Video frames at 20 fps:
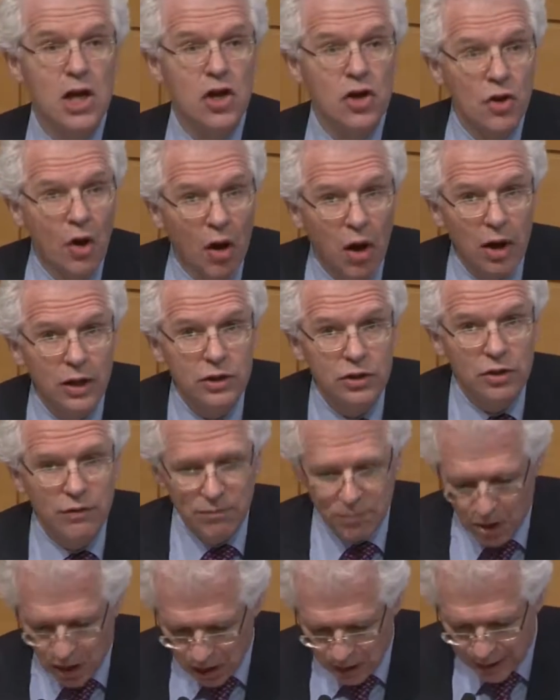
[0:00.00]
knowledge
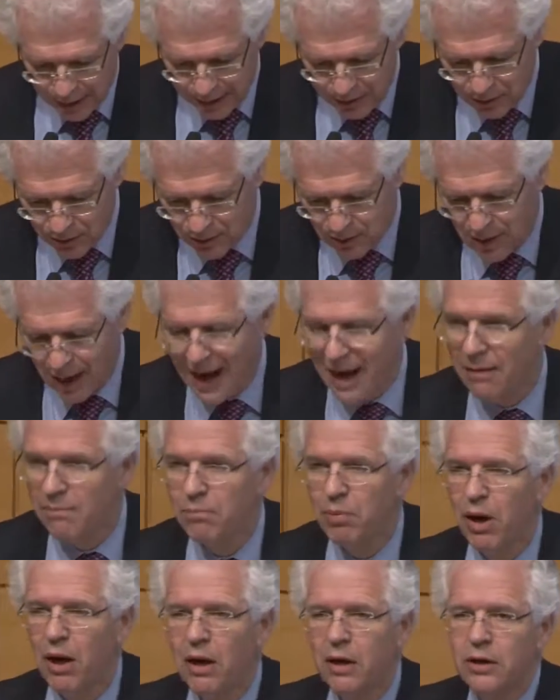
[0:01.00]
of markets,
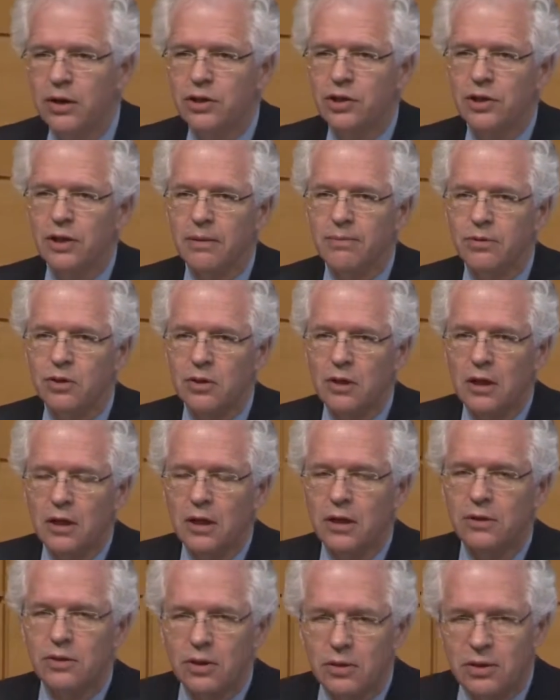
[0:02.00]
and partnerships
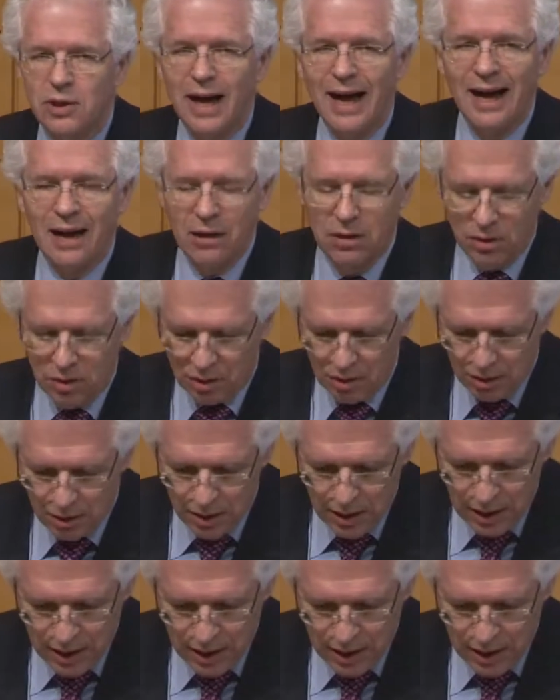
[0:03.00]
to tackle